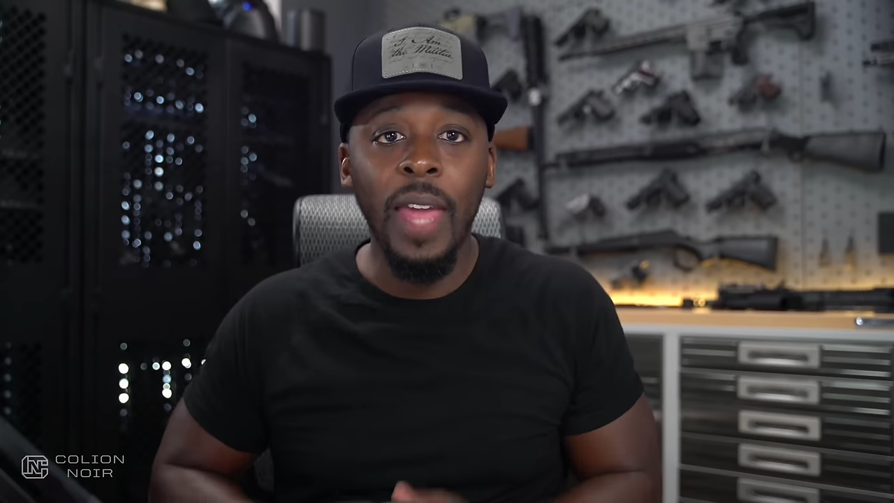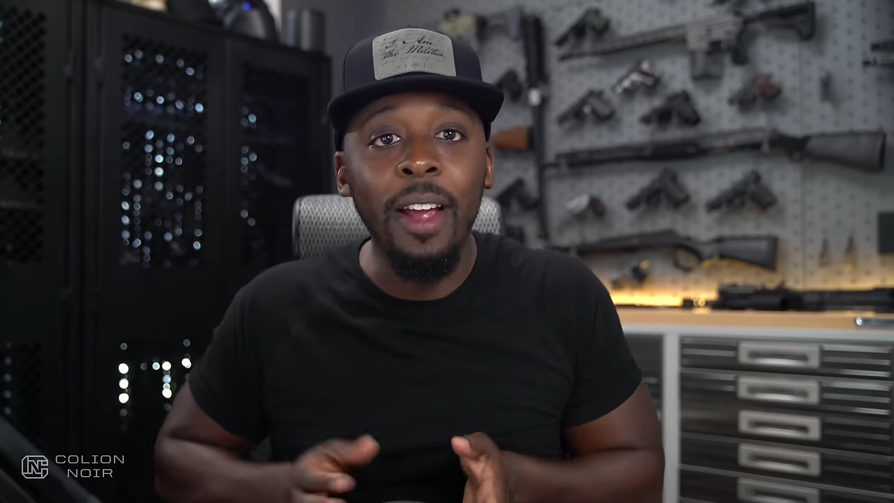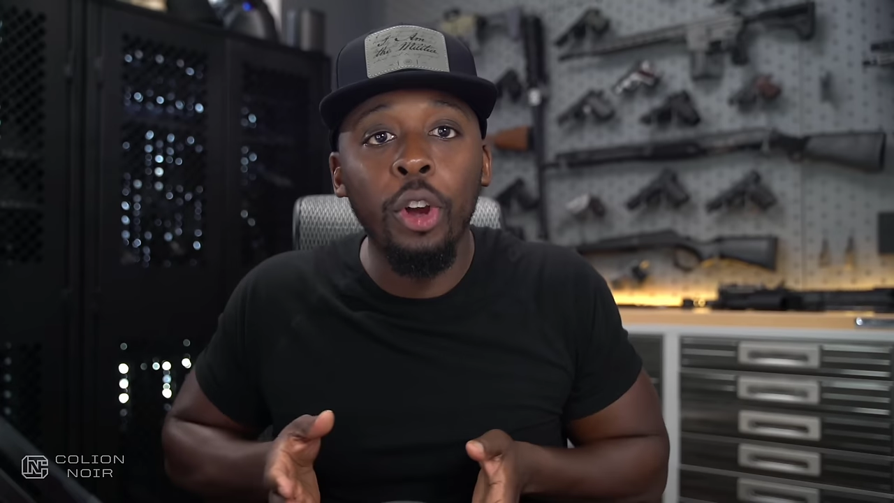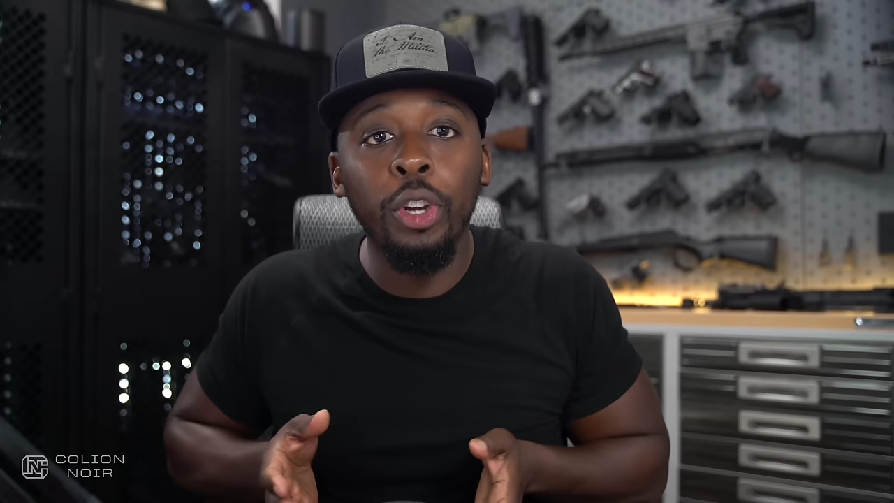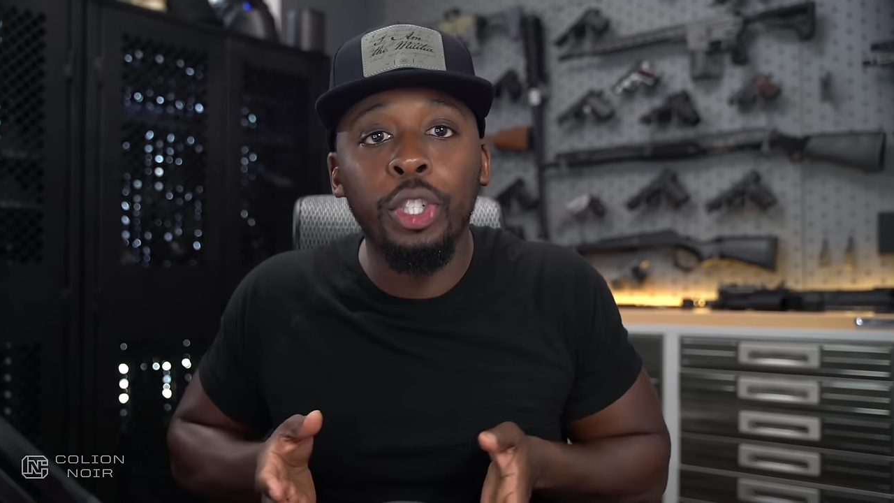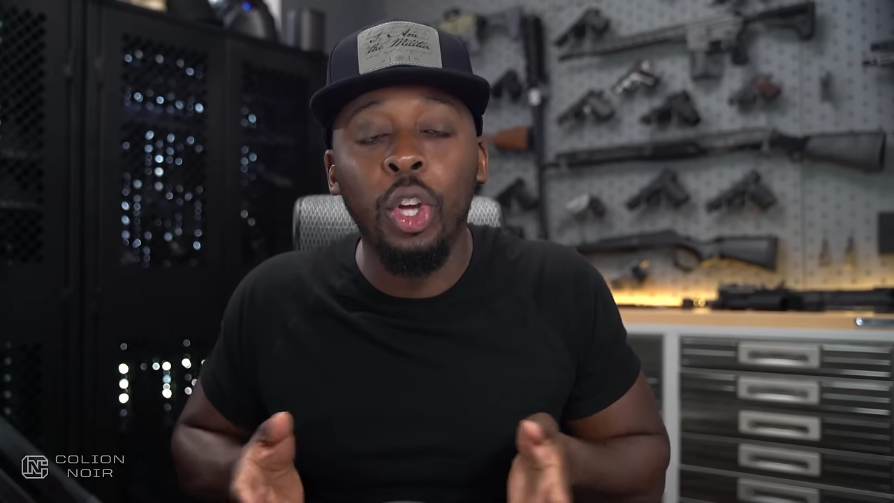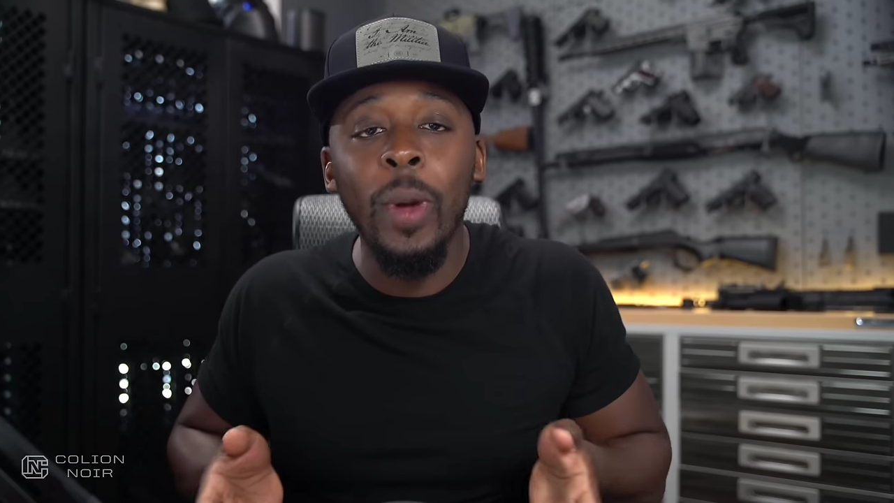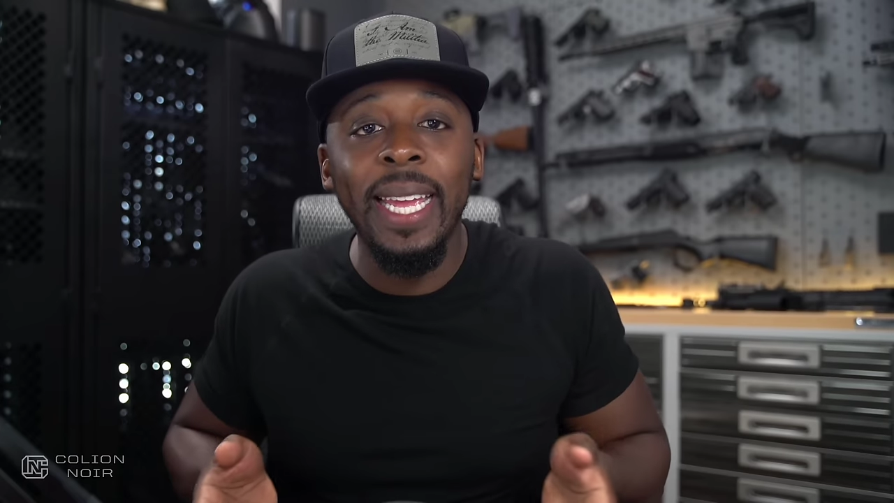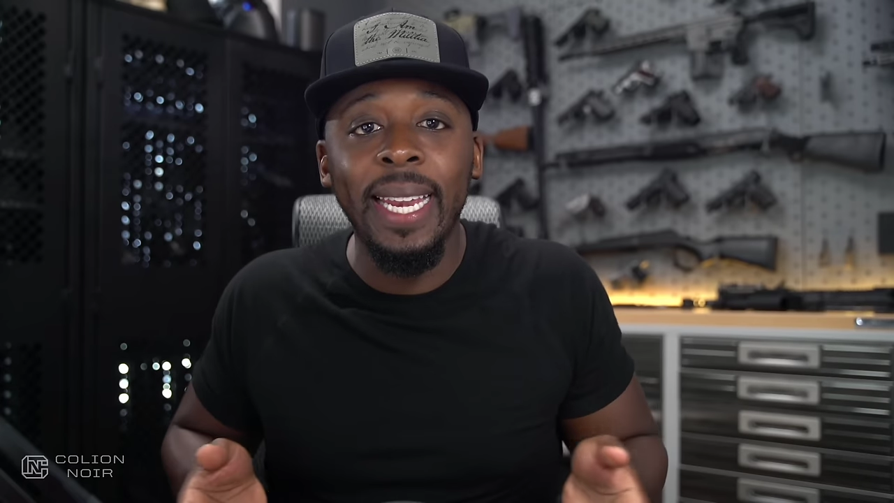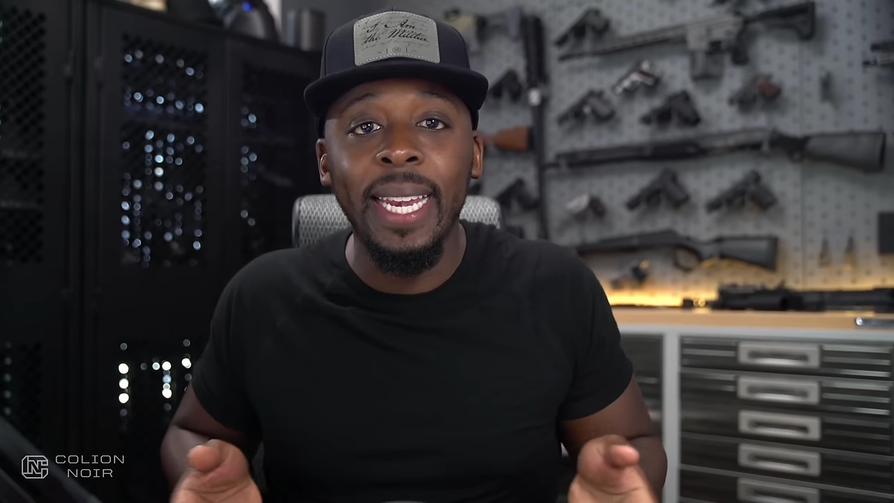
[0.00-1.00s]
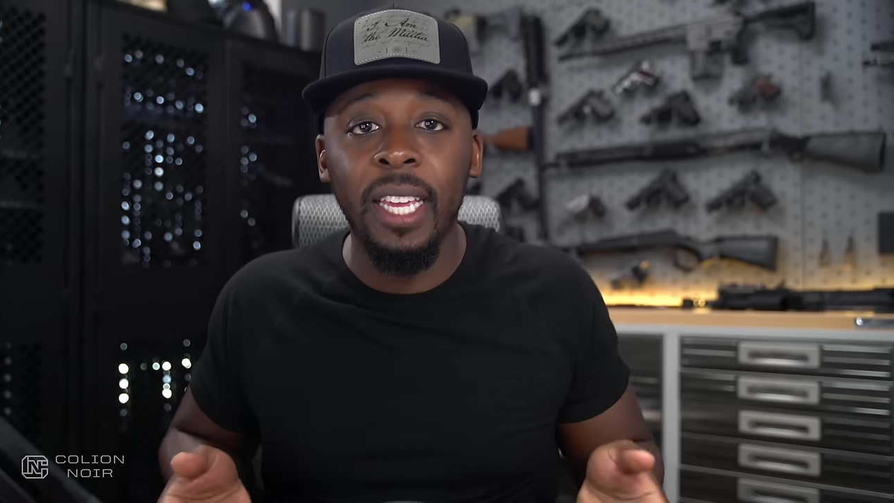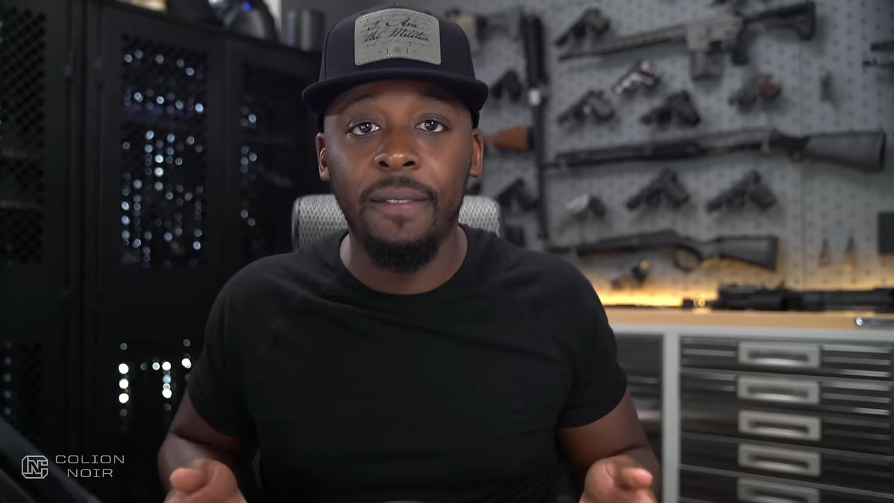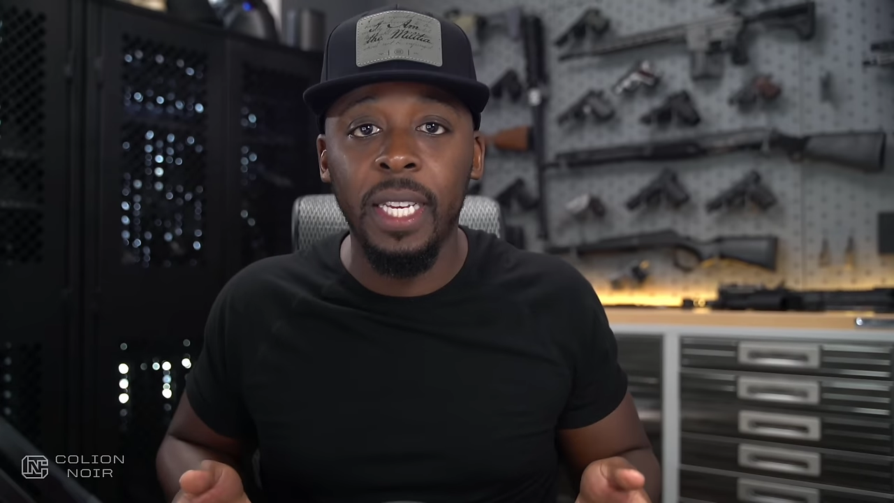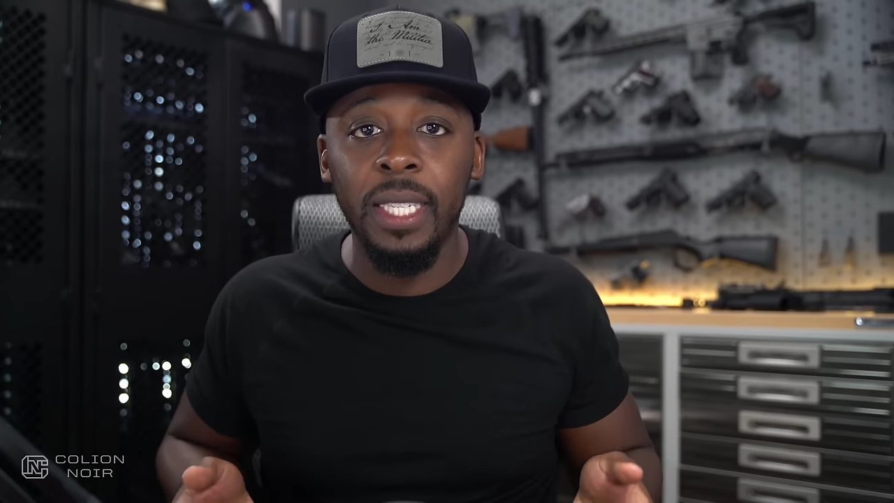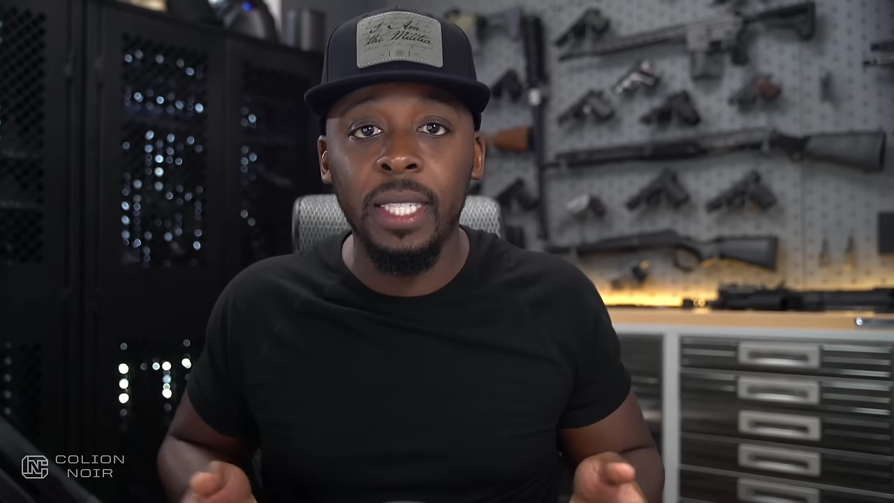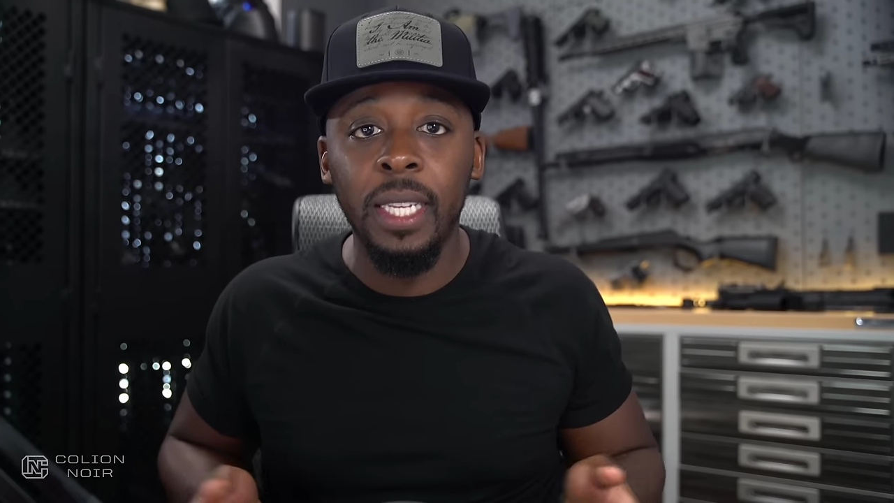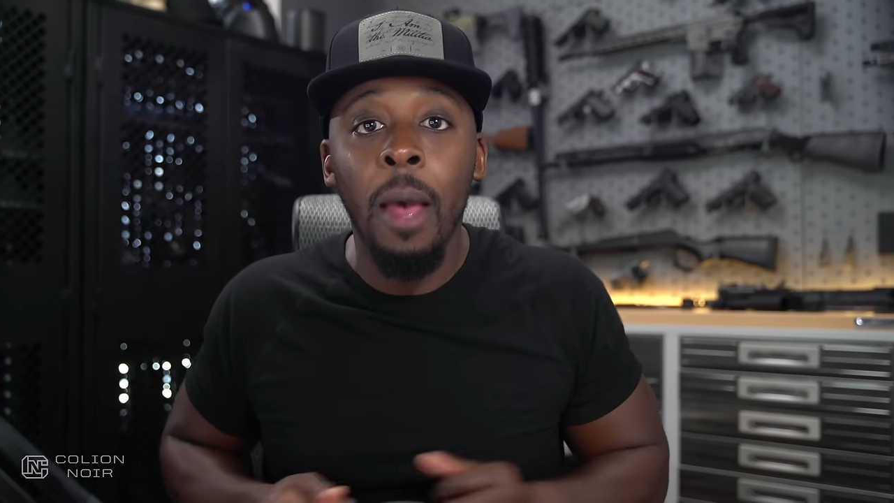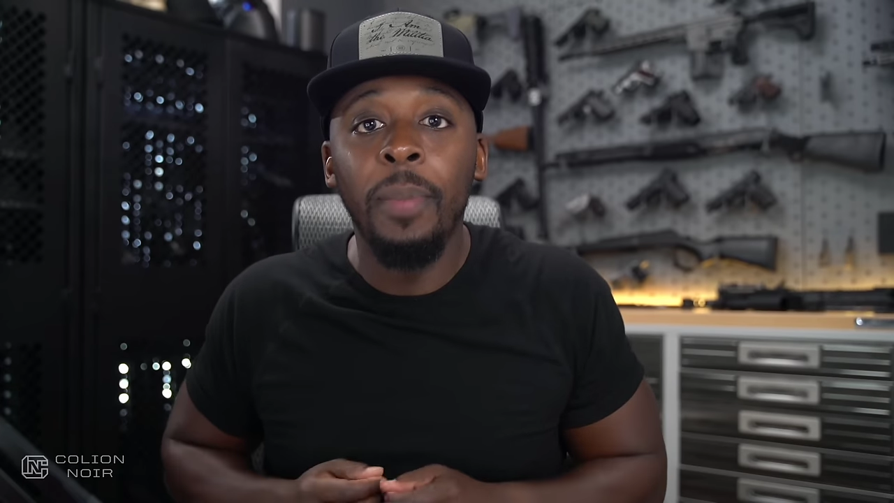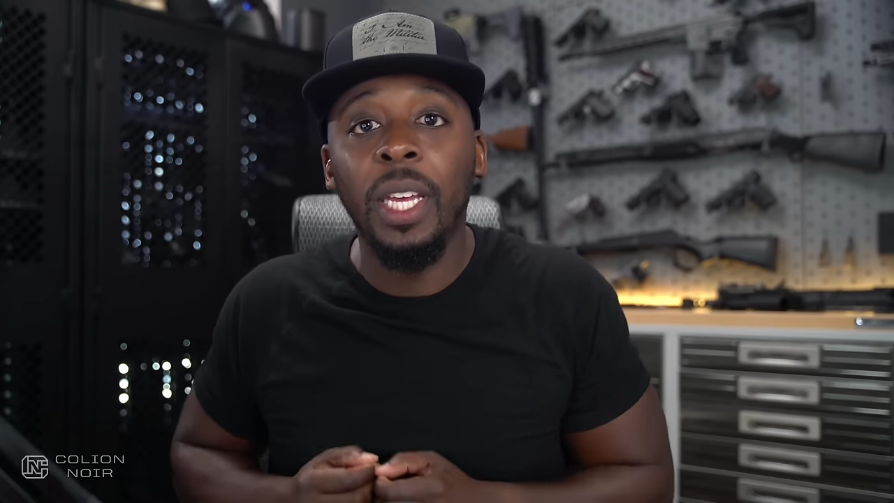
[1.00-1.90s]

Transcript: They aren't doing any of this